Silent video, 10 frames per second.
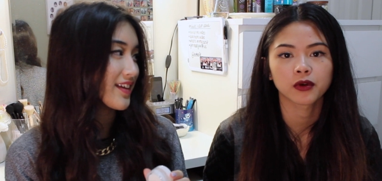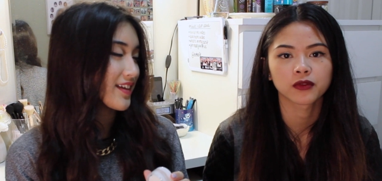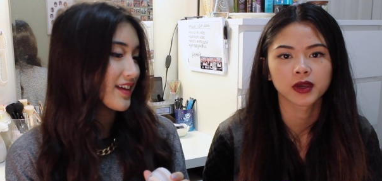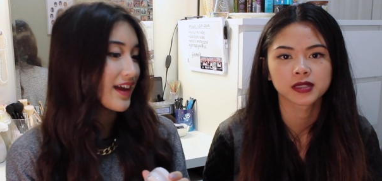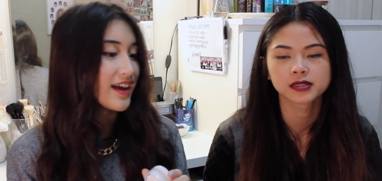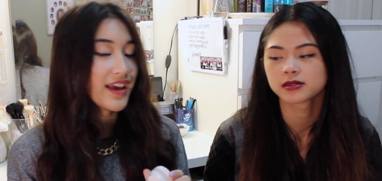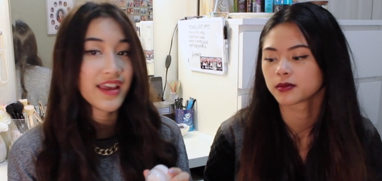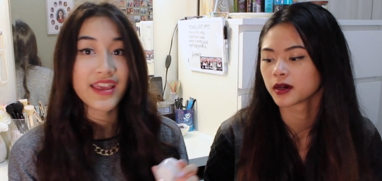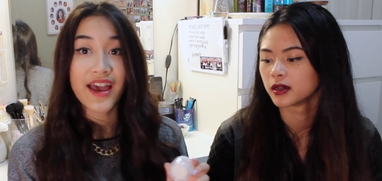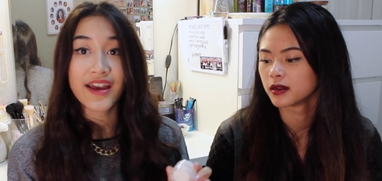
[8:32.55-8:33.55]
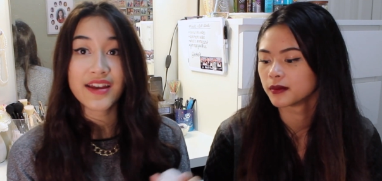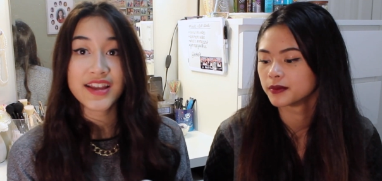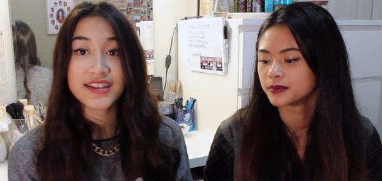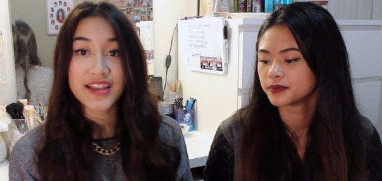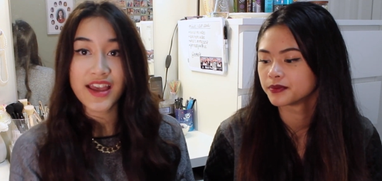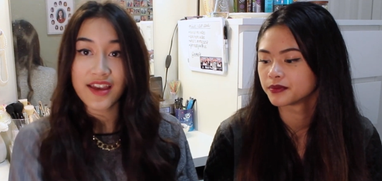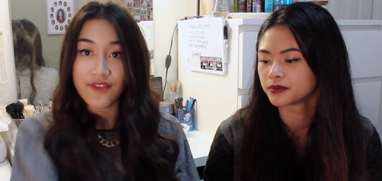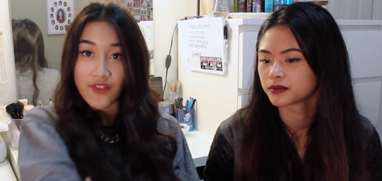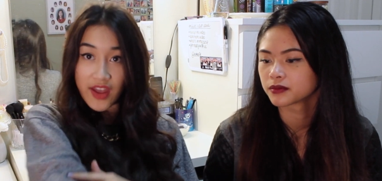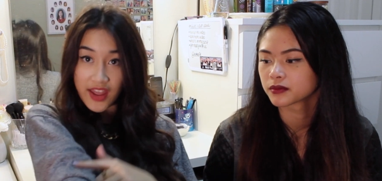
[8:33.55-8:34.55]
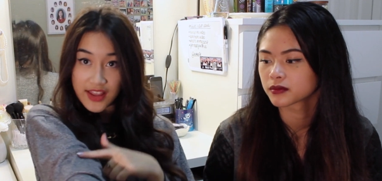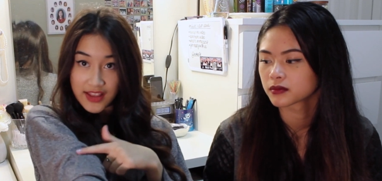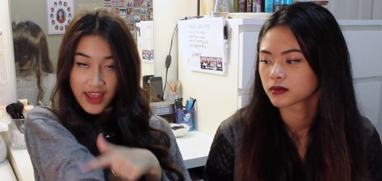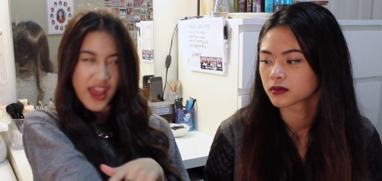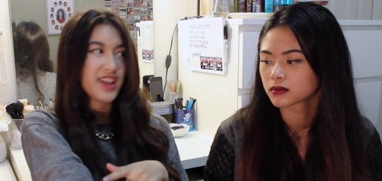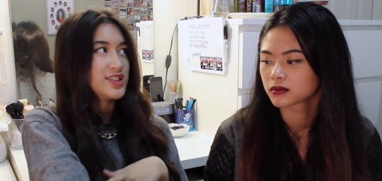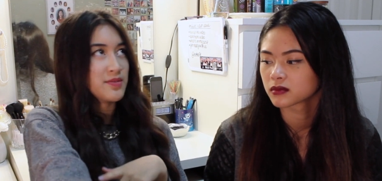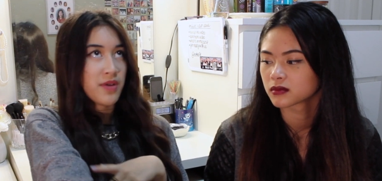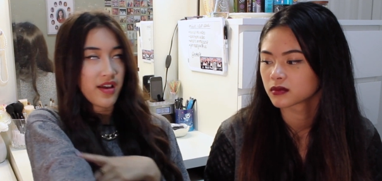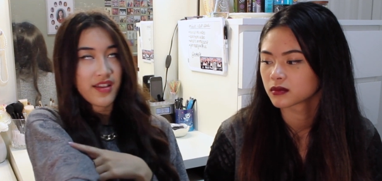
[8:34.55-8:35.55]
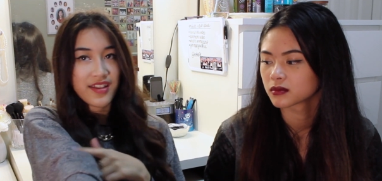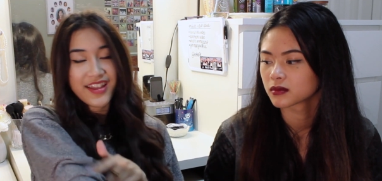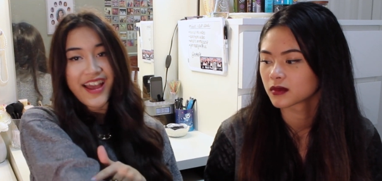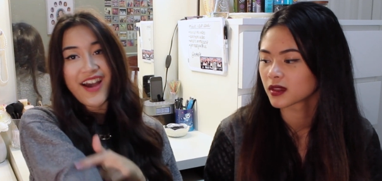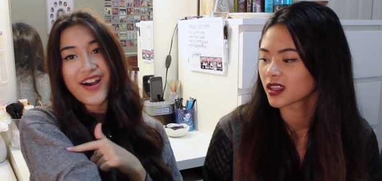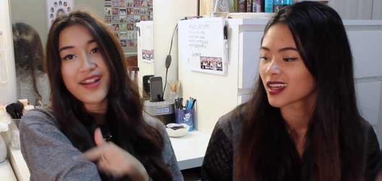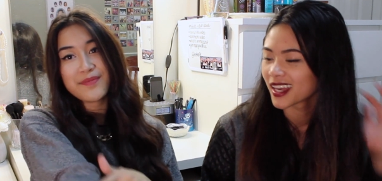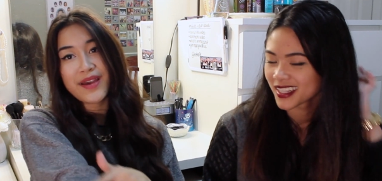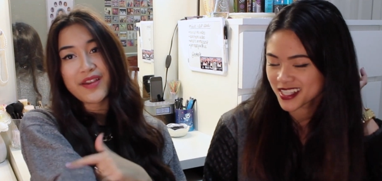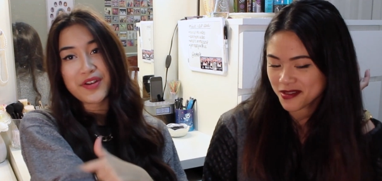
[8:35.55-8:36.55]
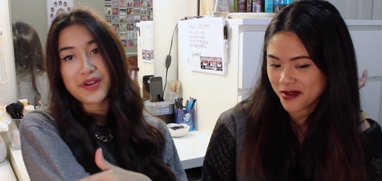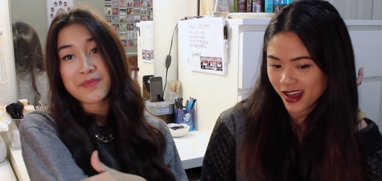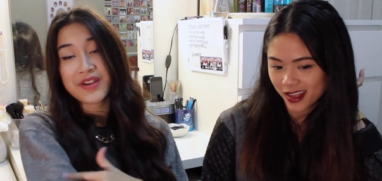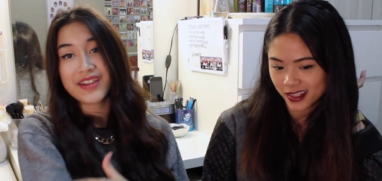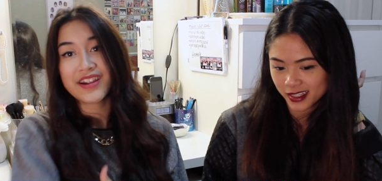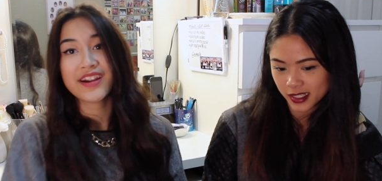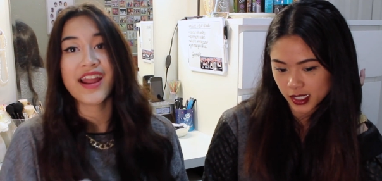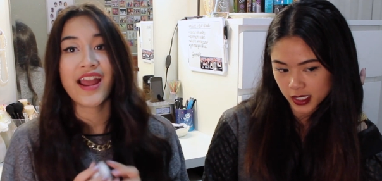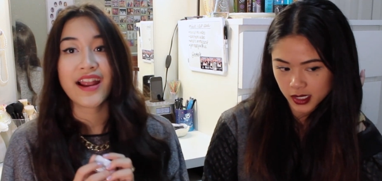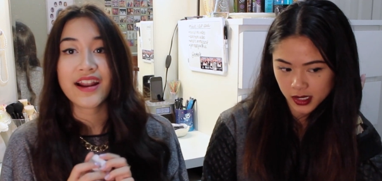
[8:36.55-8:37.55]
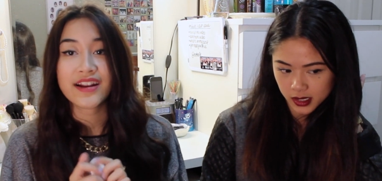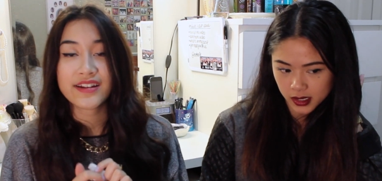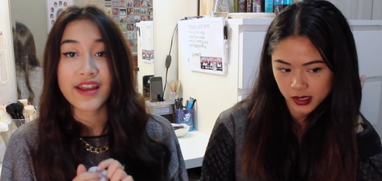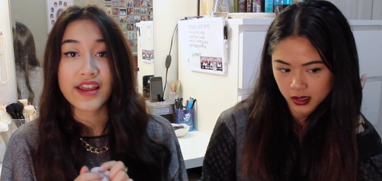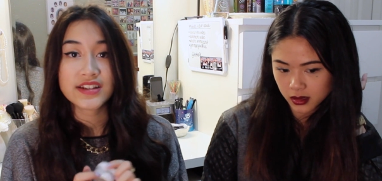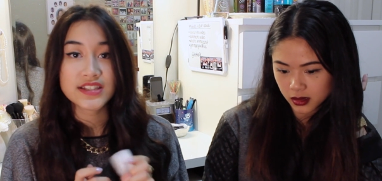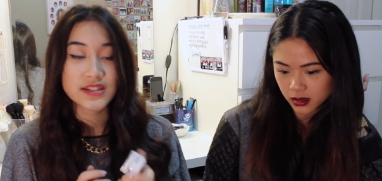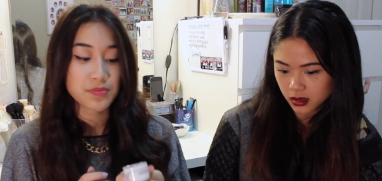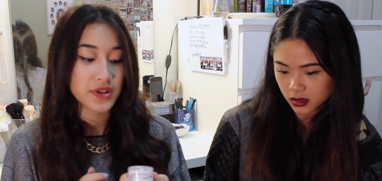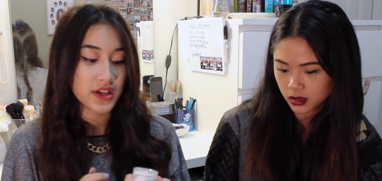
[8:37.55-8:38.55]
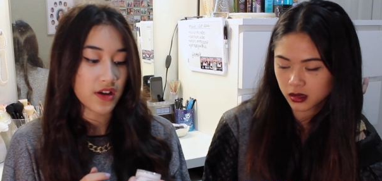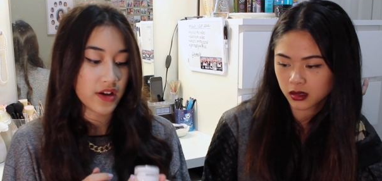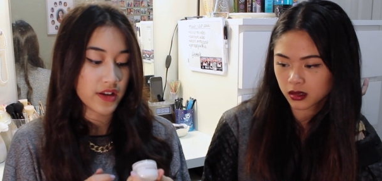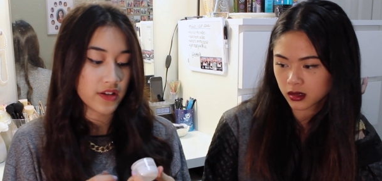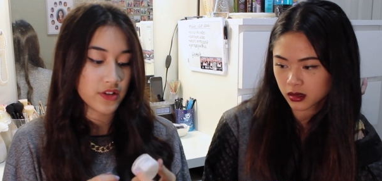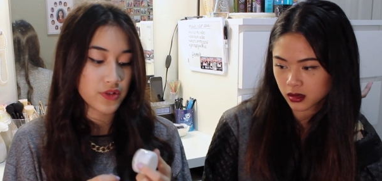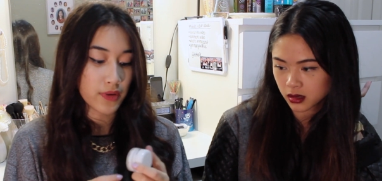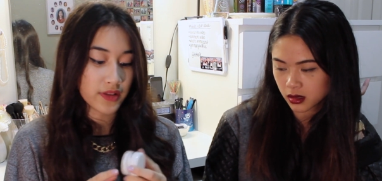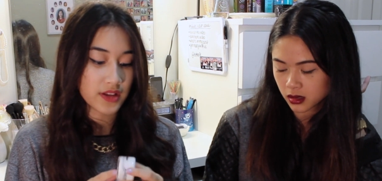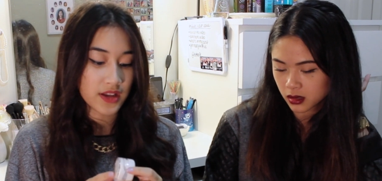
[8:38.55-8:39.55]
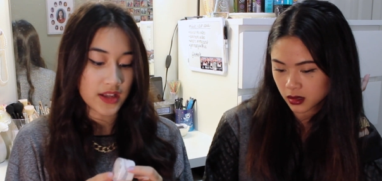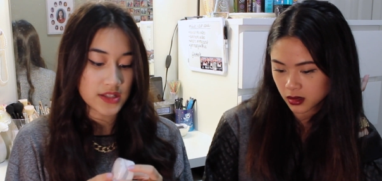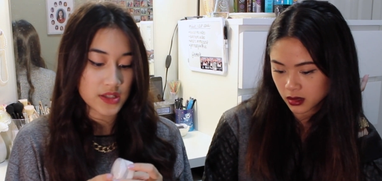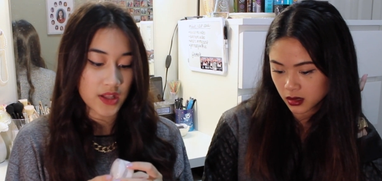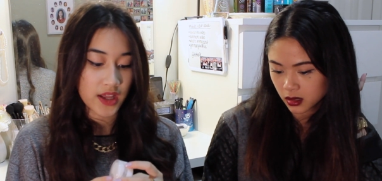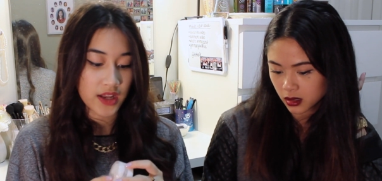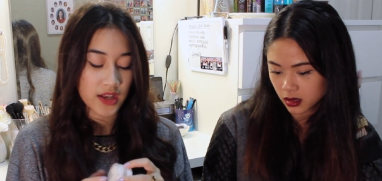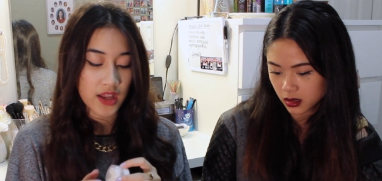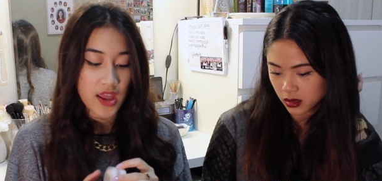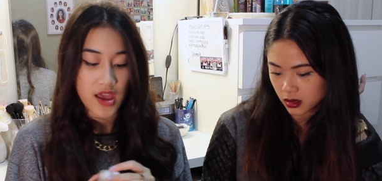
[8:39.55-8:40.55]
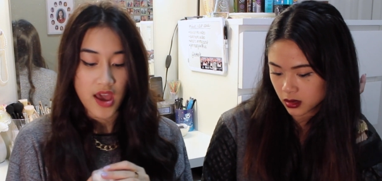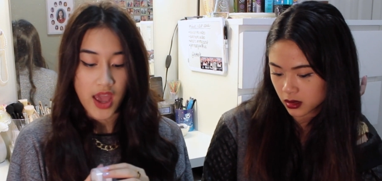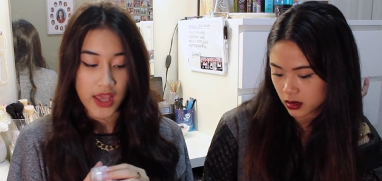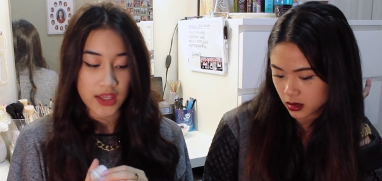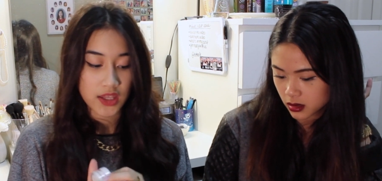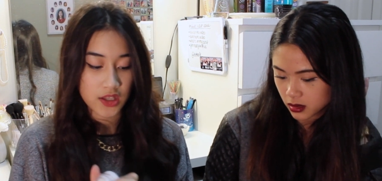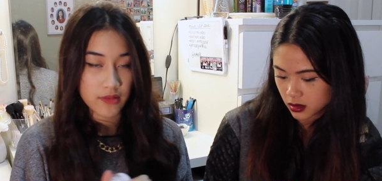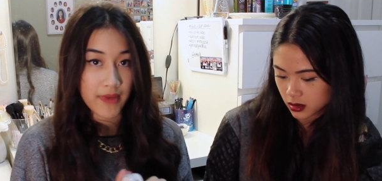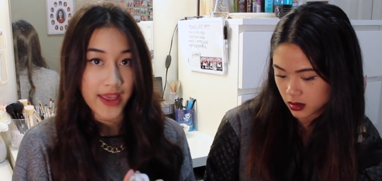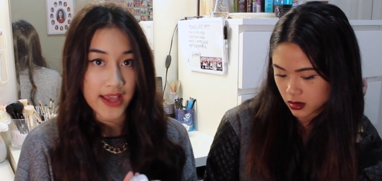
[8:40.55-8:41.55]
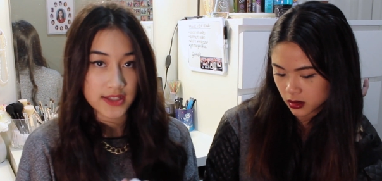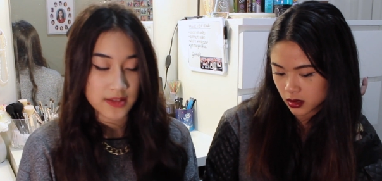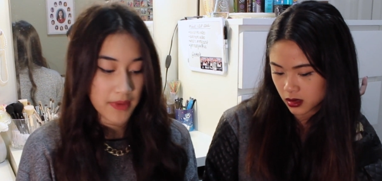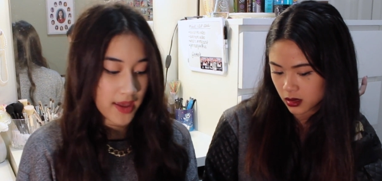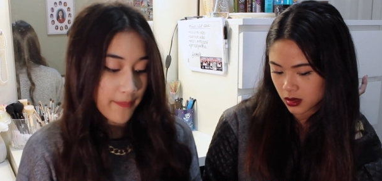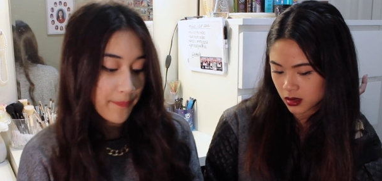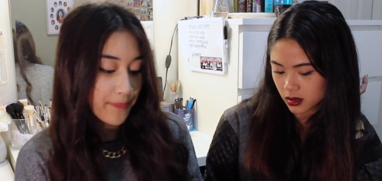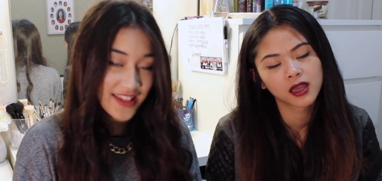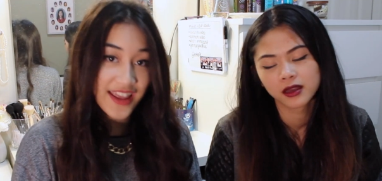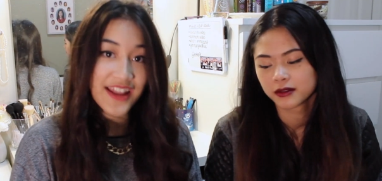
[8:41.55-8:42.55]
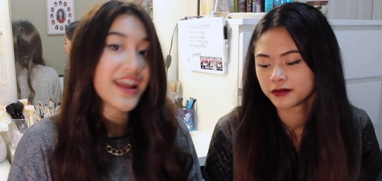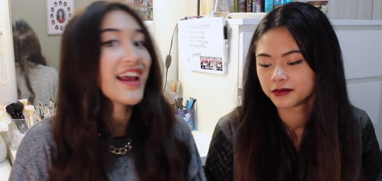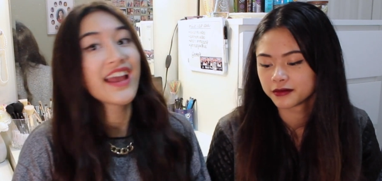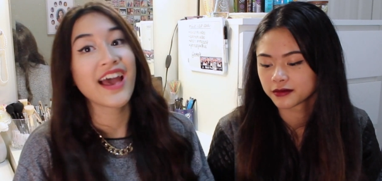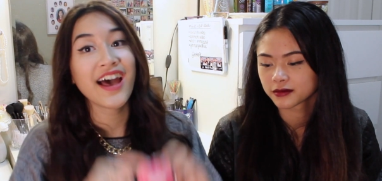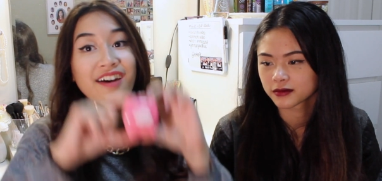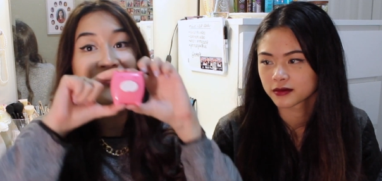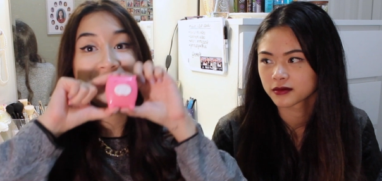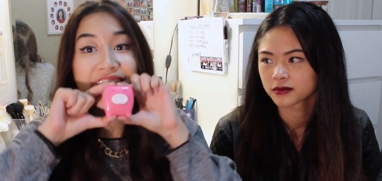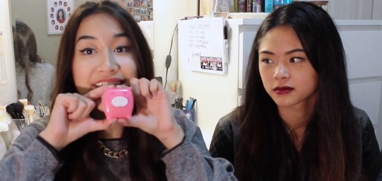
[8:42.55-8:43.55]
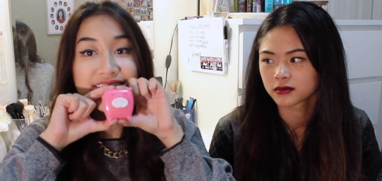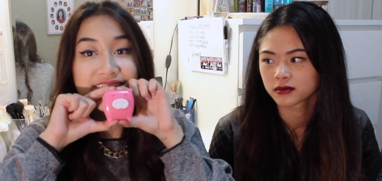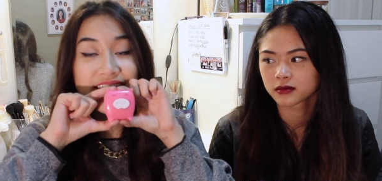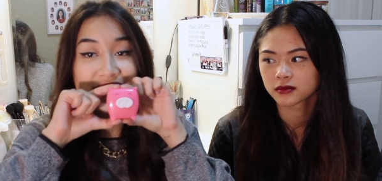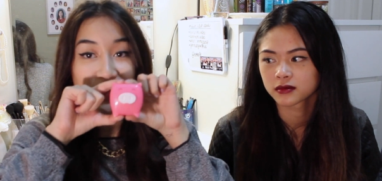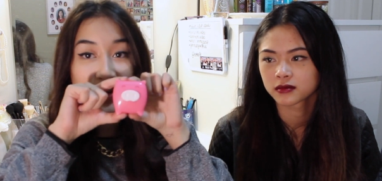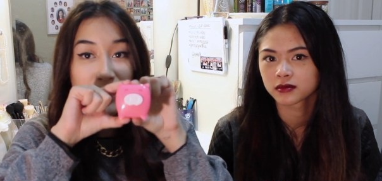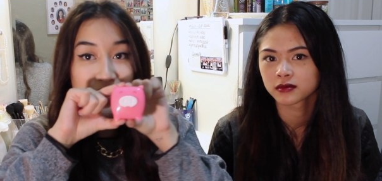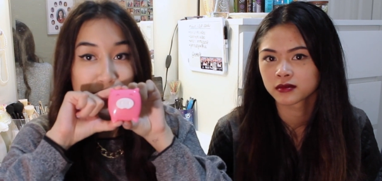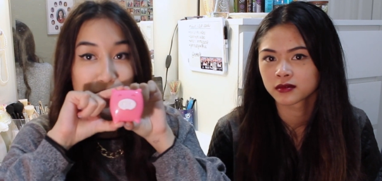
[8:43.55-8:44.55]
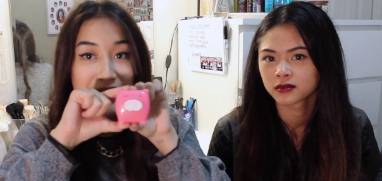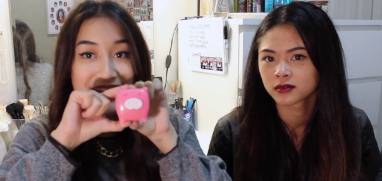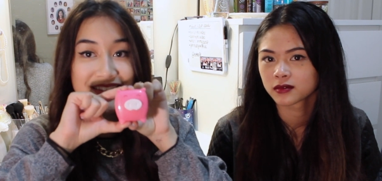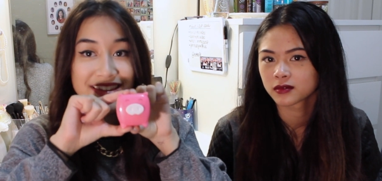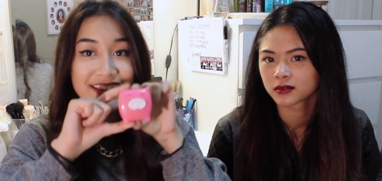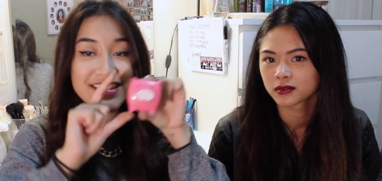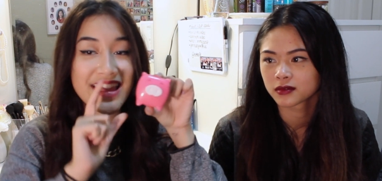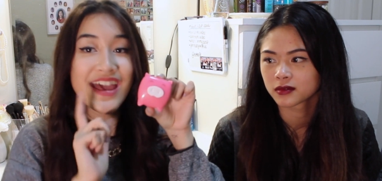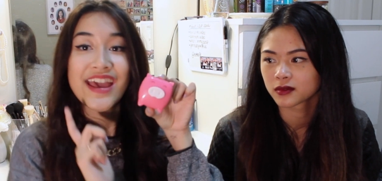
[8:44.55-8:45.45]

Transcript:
Speaker 1: both ways. But. Yeah,
Speaker 2: because I have eczema on my arm right here, and I just put it on throughout the day so that I heal my eczema. And then I have this, and if you're wondering what this is,